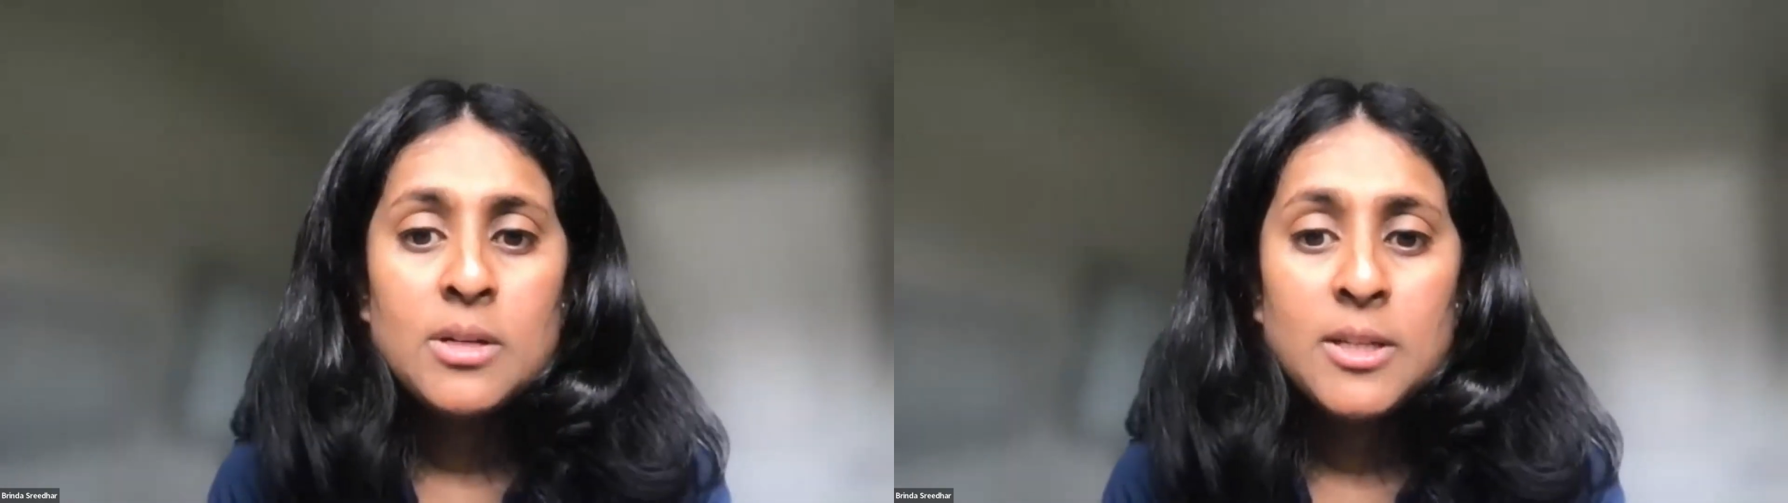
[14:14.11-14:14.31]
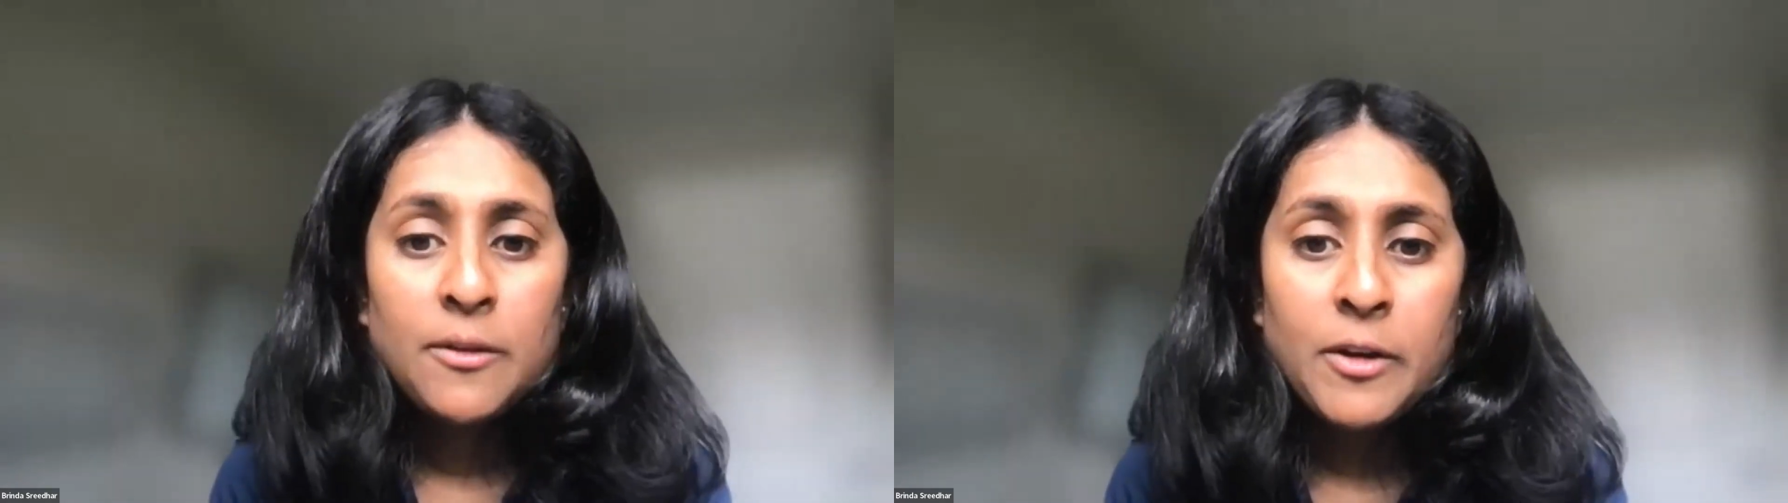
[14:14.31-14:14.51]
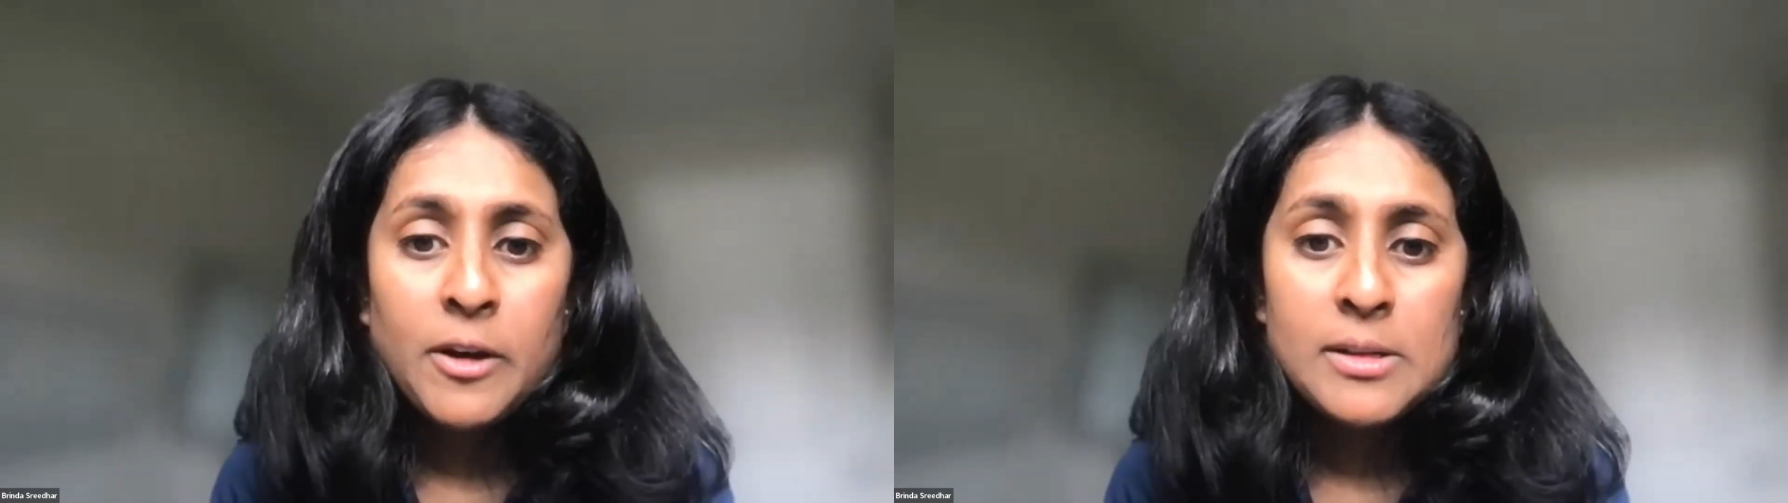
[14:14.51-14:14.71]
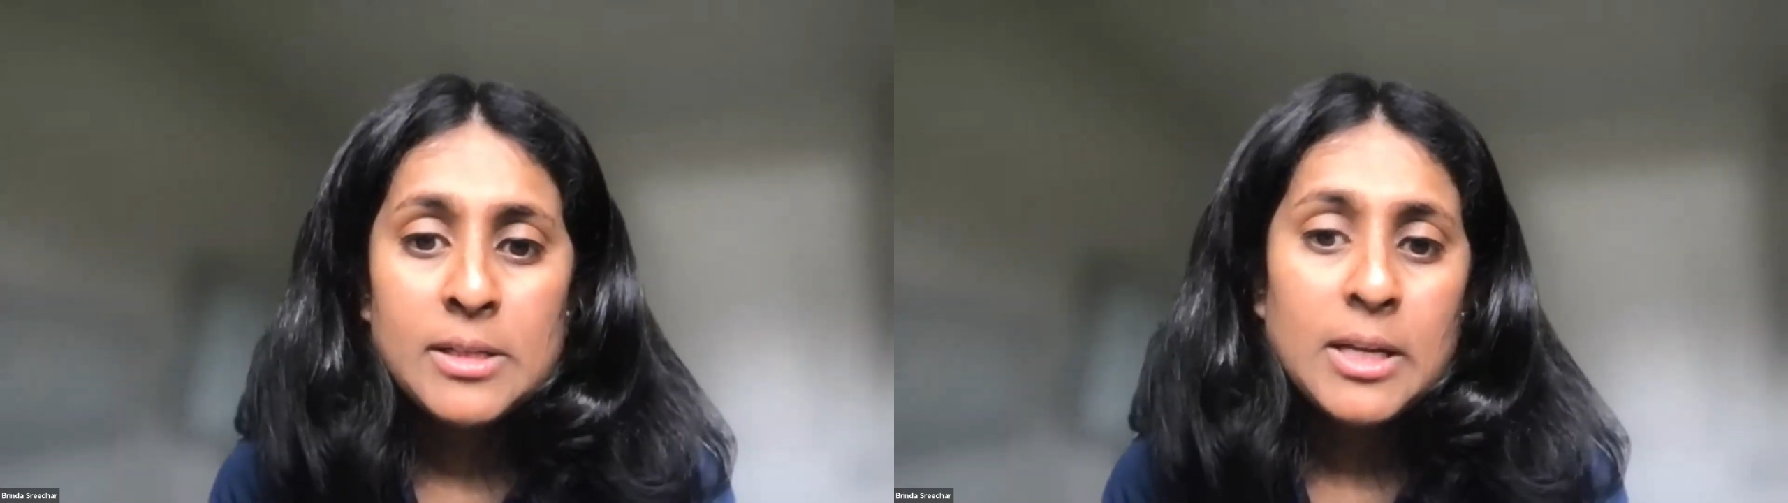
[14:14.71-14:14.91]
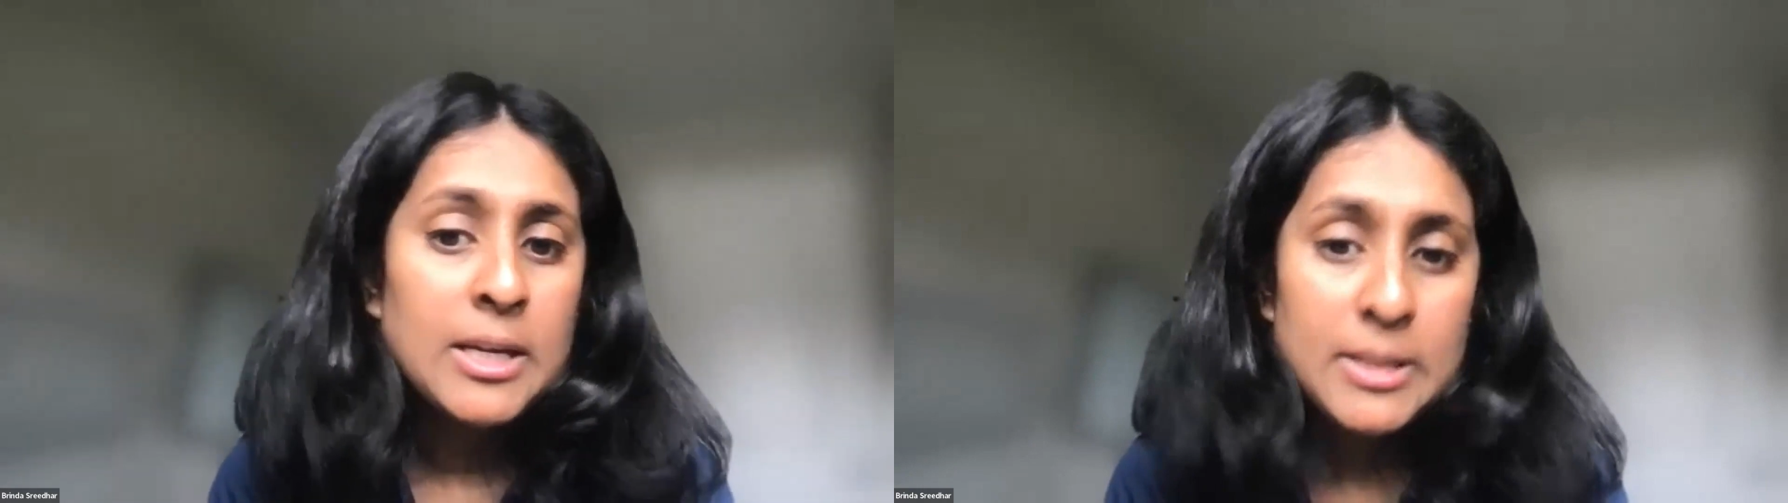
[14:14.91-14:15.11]

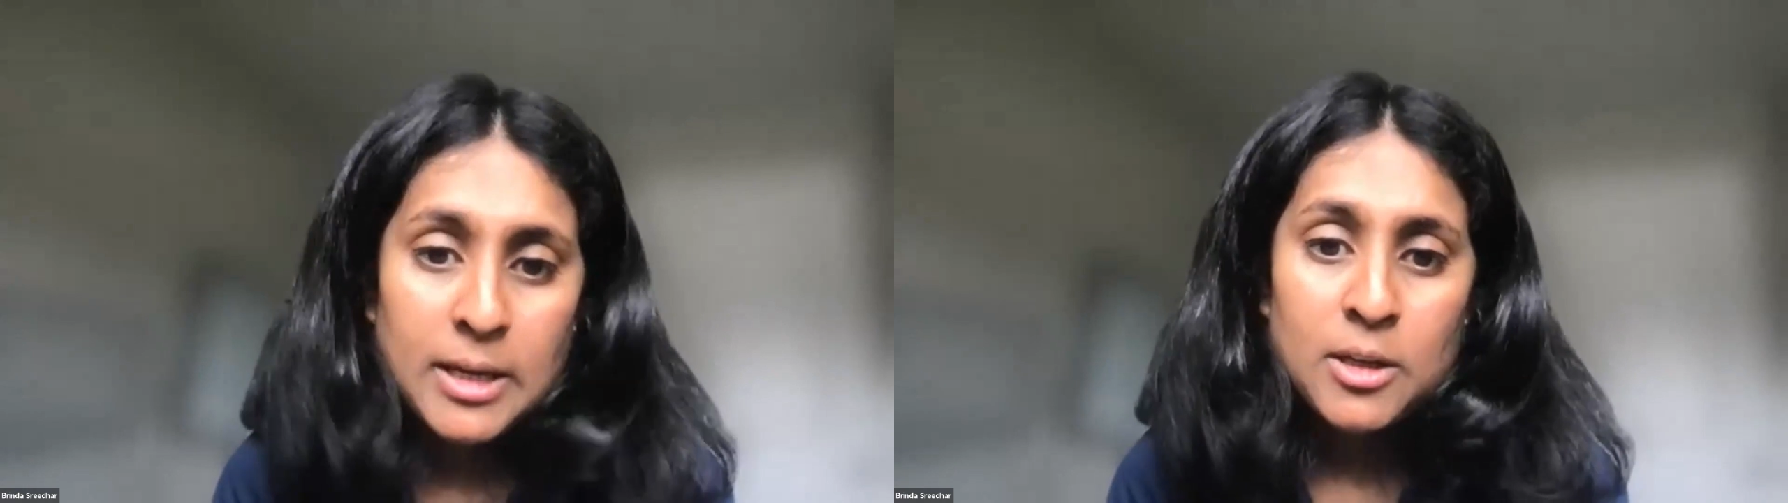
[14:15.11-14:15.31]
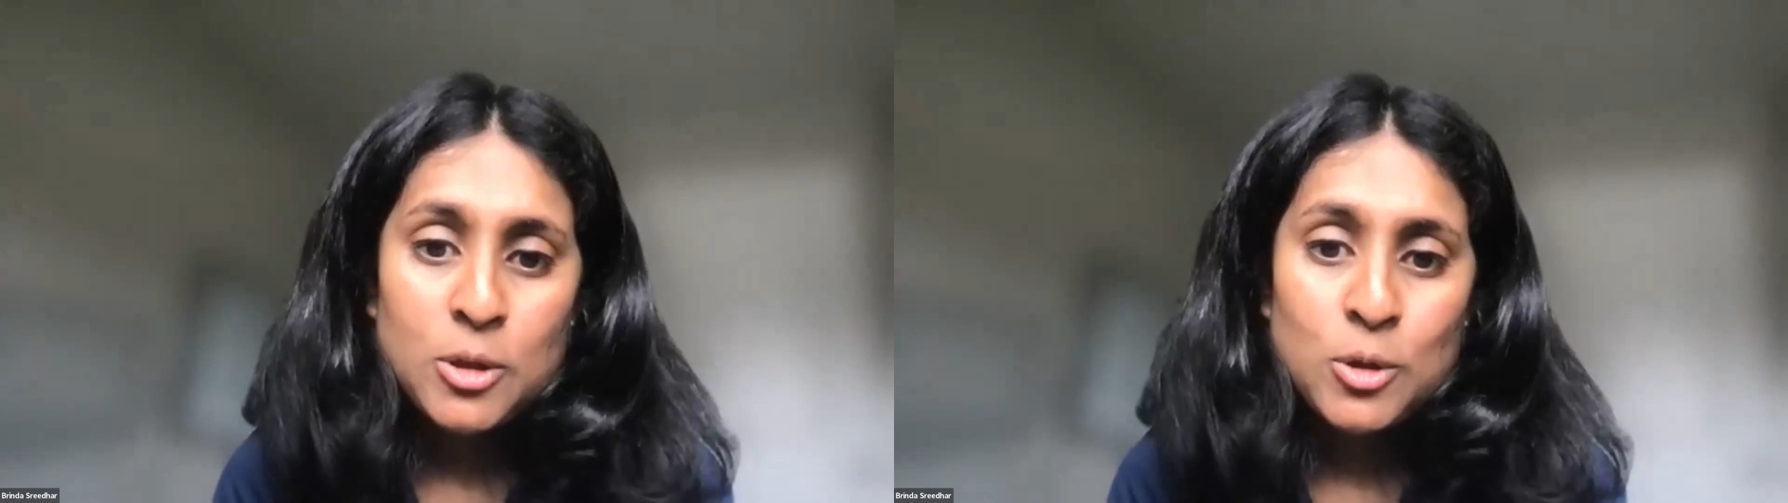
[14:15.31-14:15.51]
difficult is it